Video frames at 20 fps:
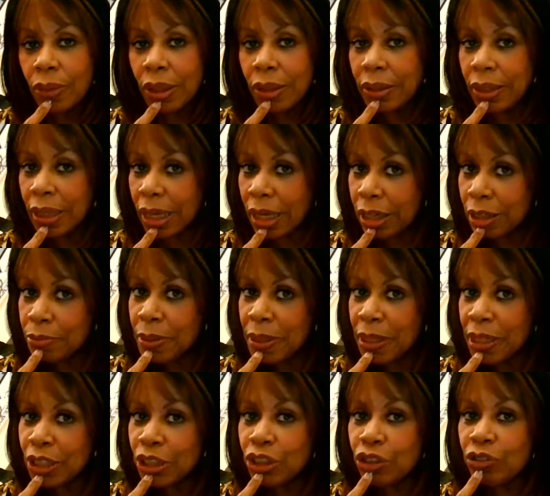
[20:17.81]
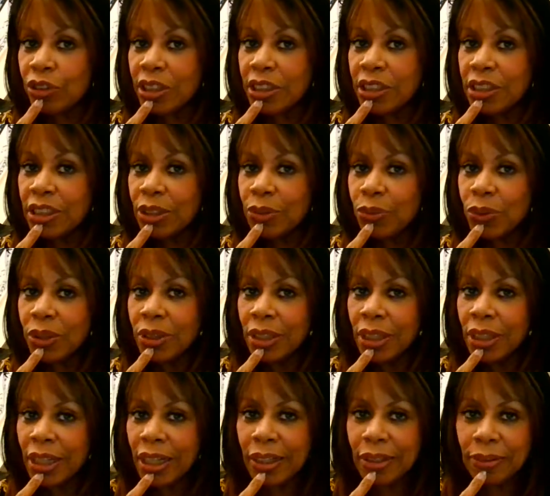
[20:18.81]
That'd be interesting,
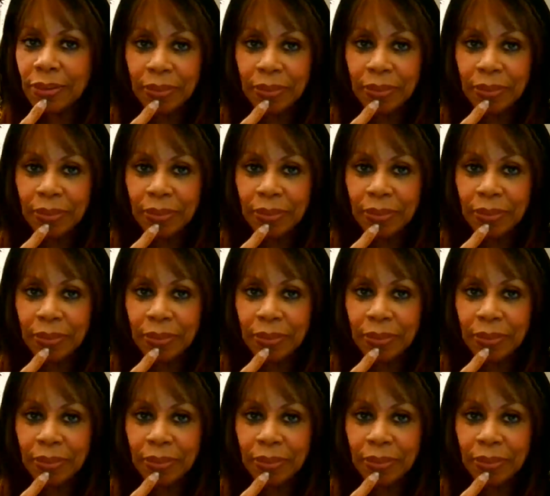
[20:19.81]
wouldn't it?